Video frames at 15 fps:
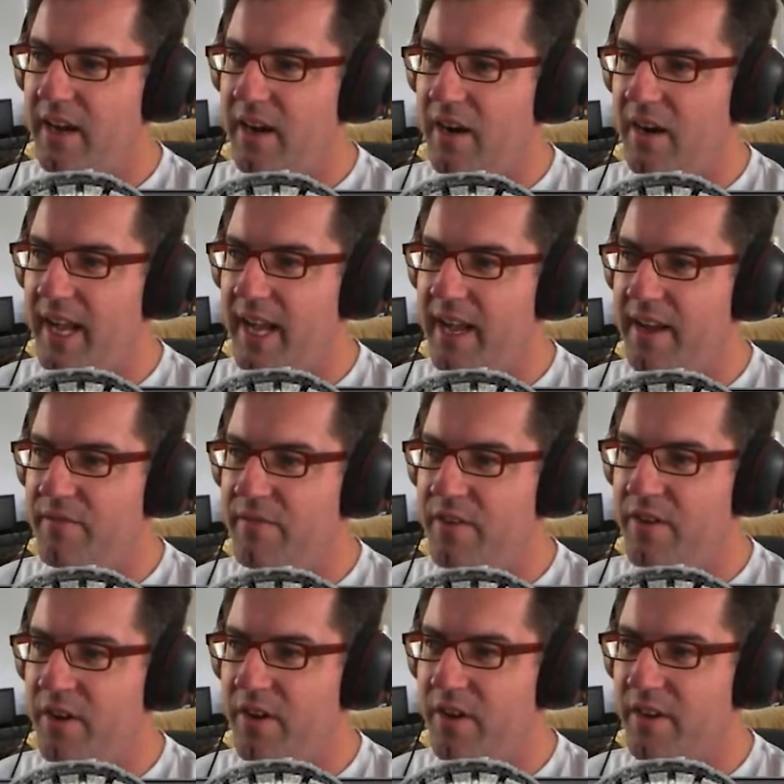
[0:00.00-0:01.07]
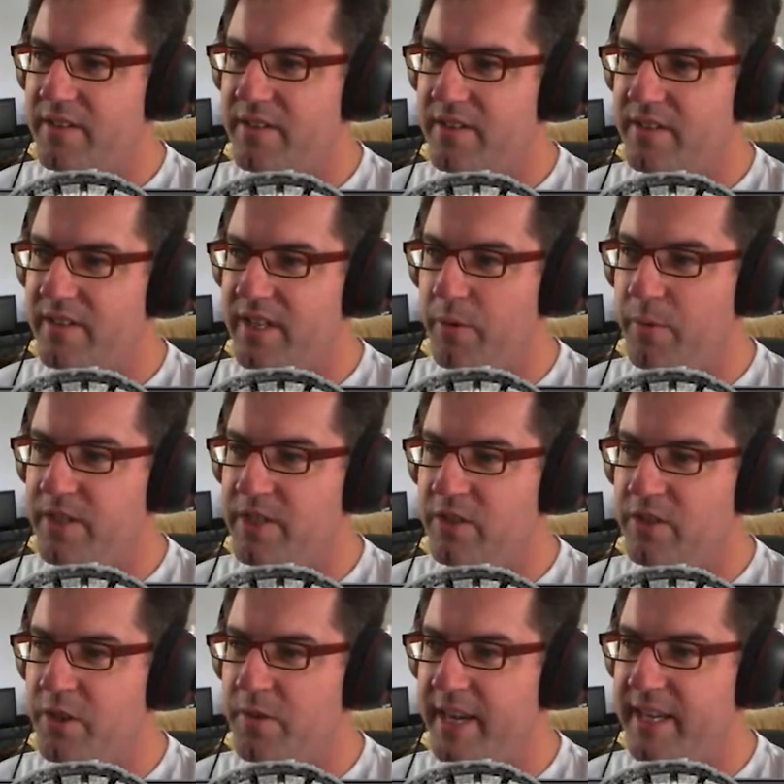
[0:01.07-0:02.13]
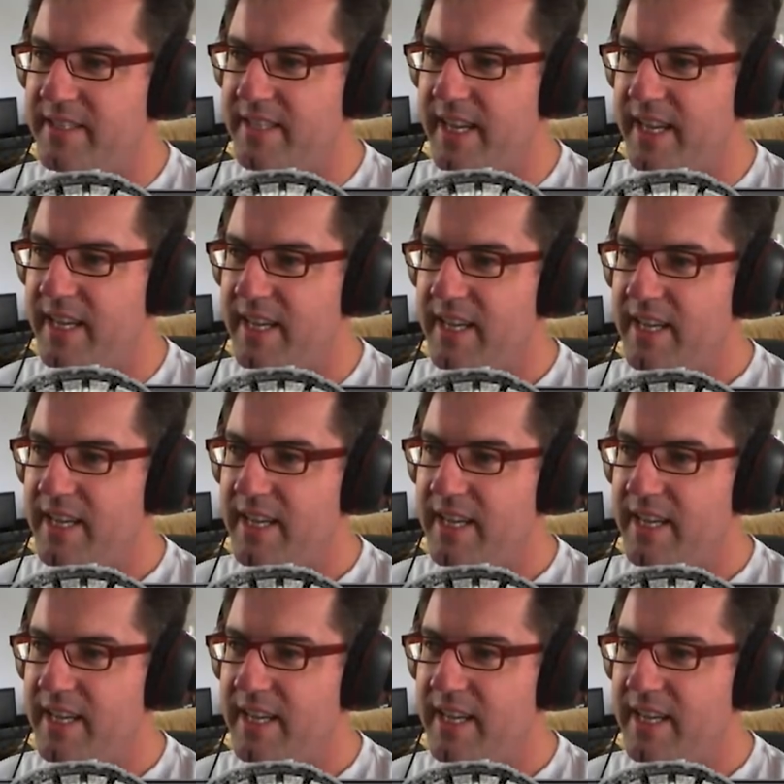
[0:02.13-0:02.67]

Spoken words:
I have not, the original UAZ.